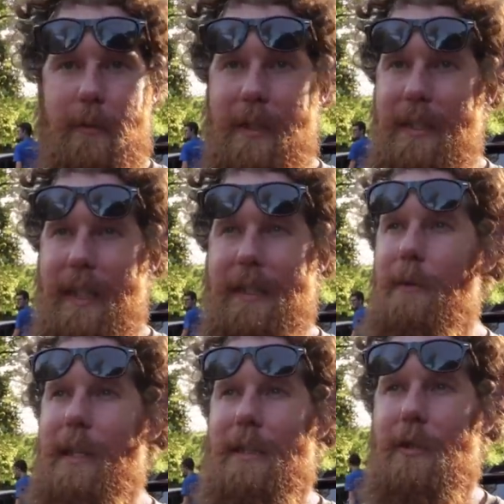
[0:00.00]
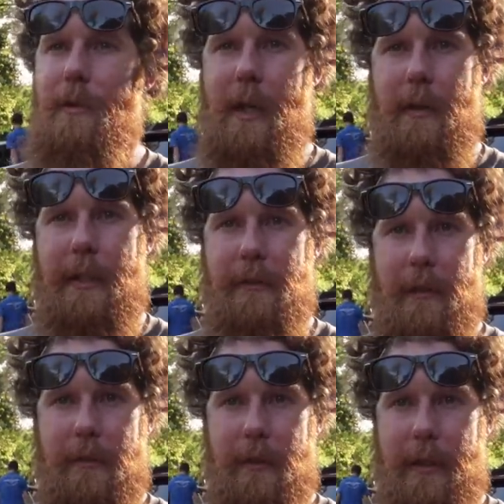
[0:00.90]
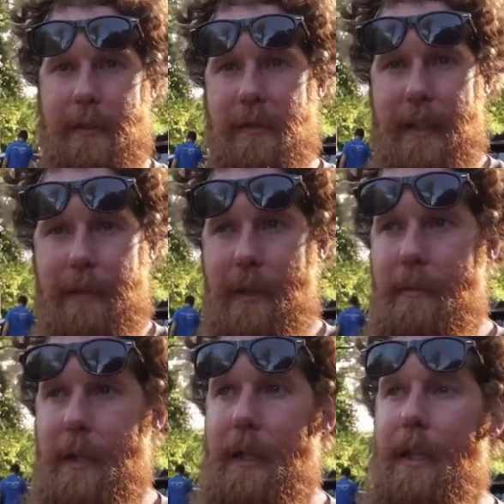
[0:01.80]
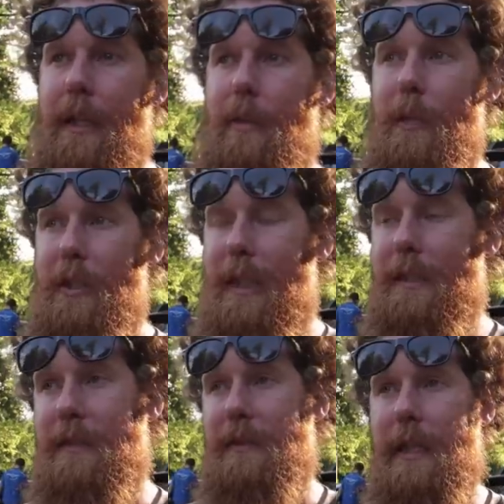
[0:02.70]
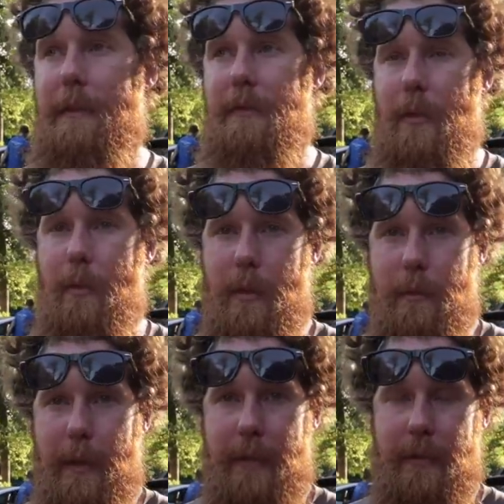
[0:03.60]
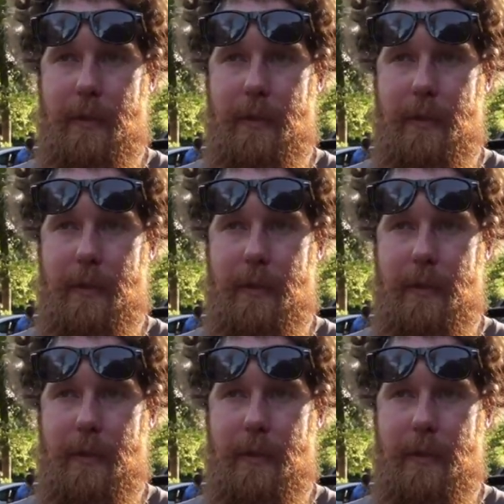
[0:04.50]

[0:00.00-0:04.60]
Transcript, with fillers: When we did, I think we had two bogeys first round and second round, but we shot the same score round